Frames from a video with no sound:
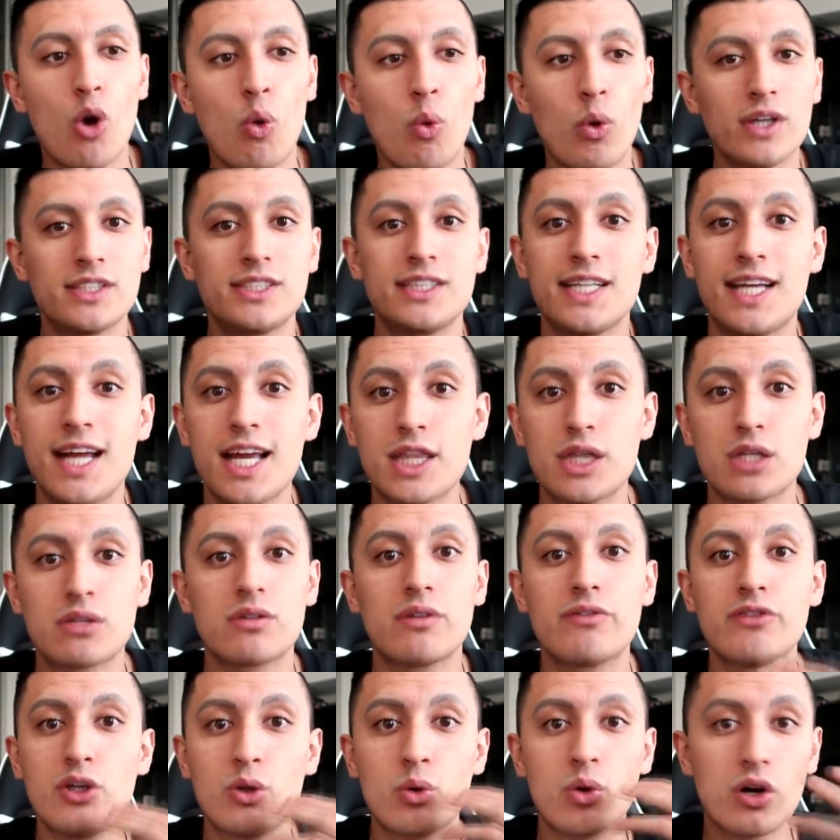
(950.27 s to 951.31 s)
was to get the
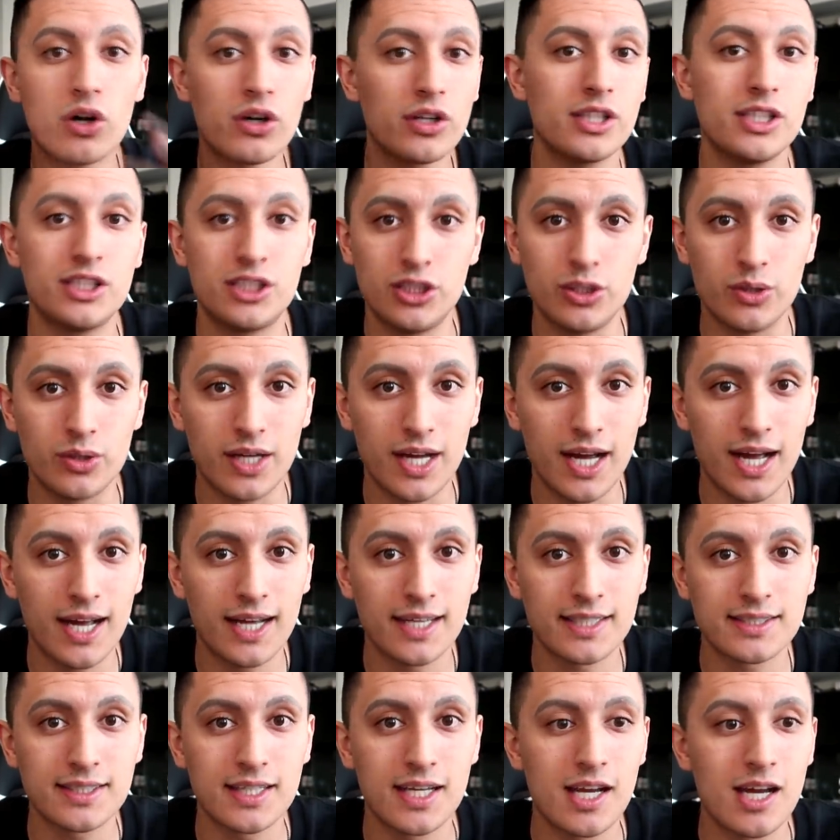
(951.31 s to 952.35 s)
review early to you
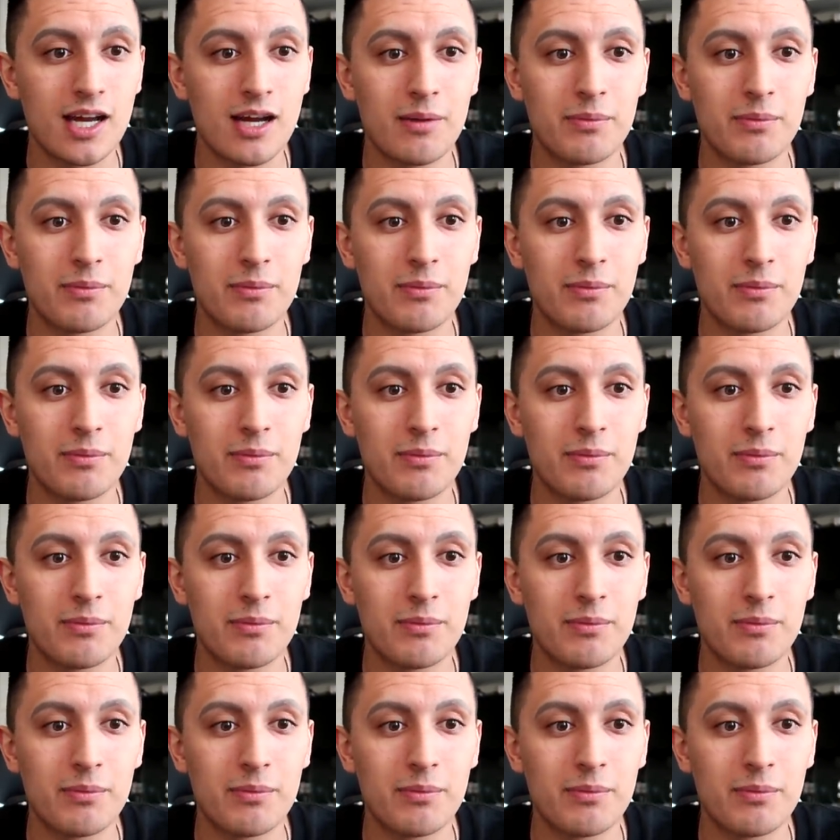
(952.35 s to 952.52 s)
guys.